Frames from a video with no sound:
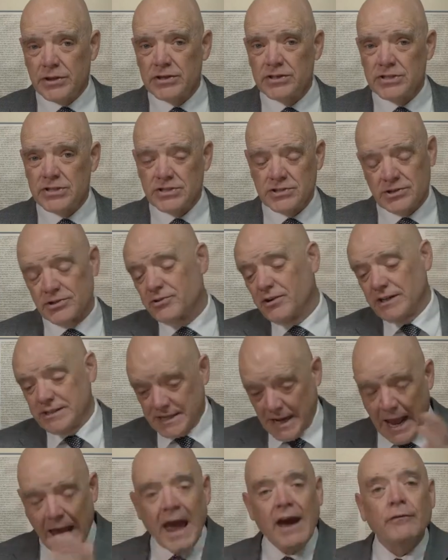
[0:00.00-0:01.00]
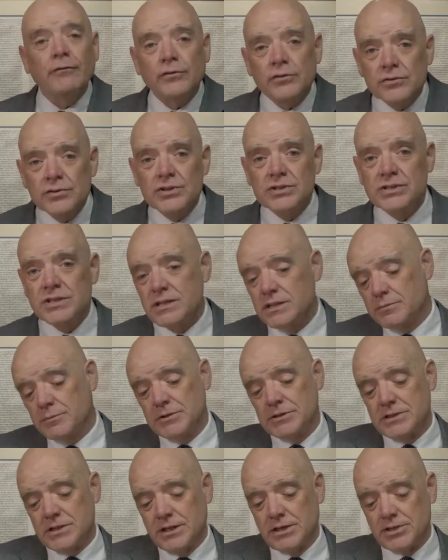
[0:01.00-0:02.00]
in Jesus Christ. After this
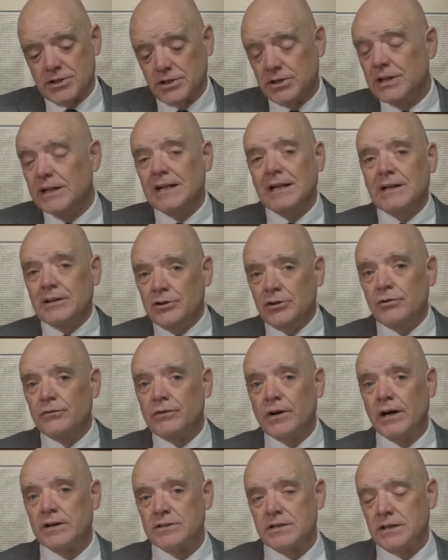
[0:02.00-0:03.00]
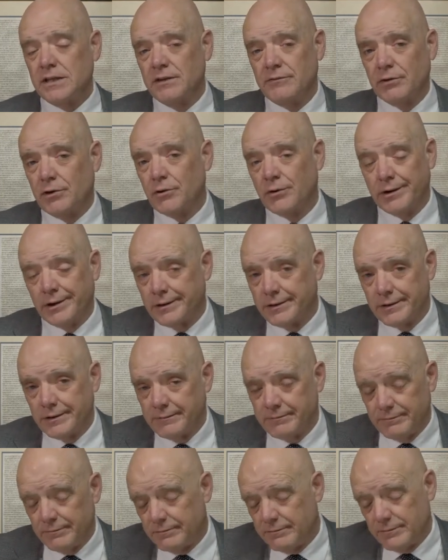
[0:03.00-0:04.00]
dispensation, you've got to live according to
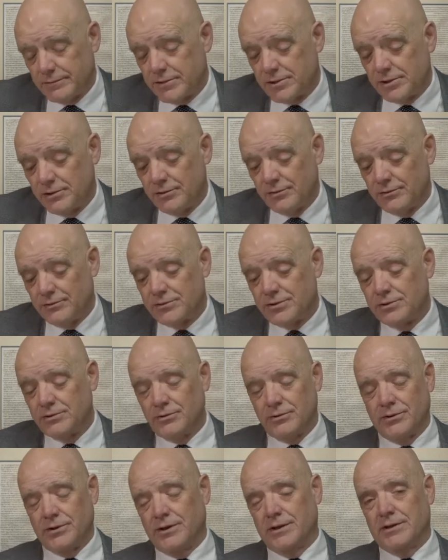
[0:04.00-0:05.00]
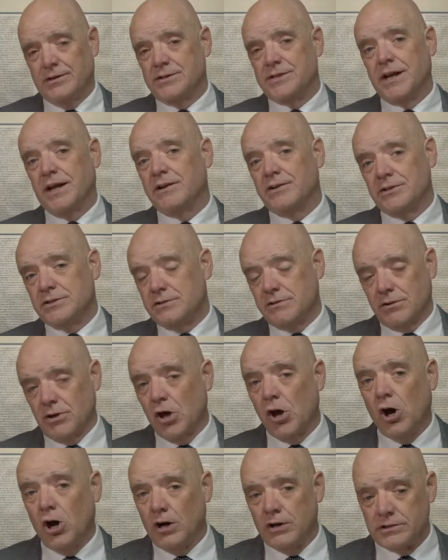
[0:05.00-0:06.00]
the to to the standards of the
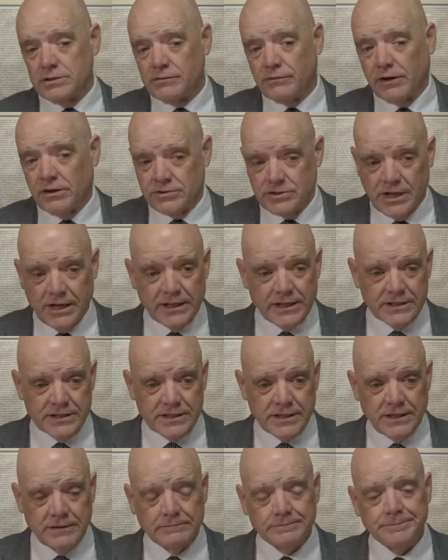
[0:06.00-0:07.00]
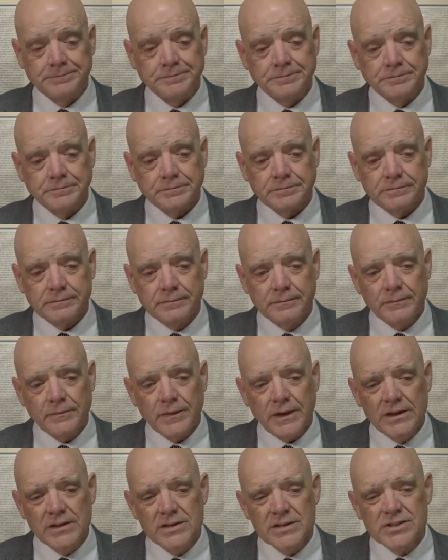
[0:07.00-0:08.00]
law as far as I can see.
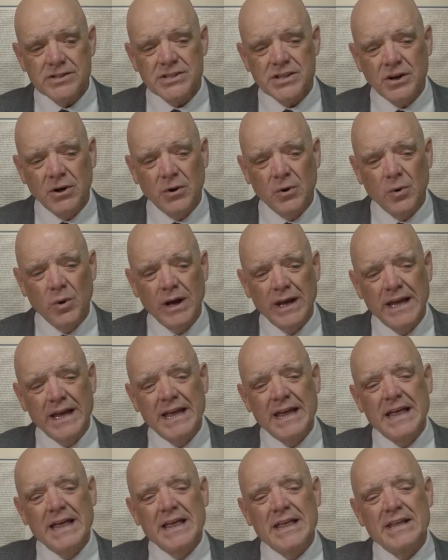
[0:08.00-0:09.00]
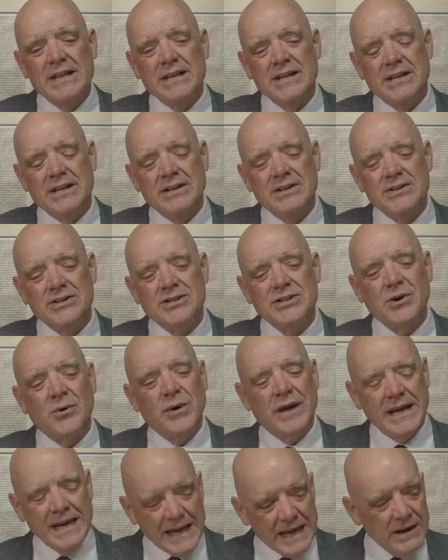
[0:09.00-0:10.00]
So
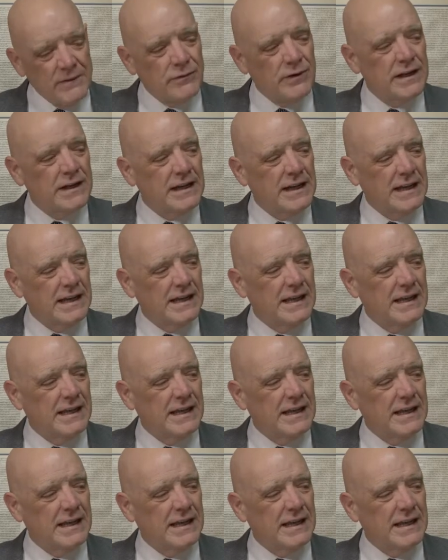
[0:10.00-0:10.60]
so even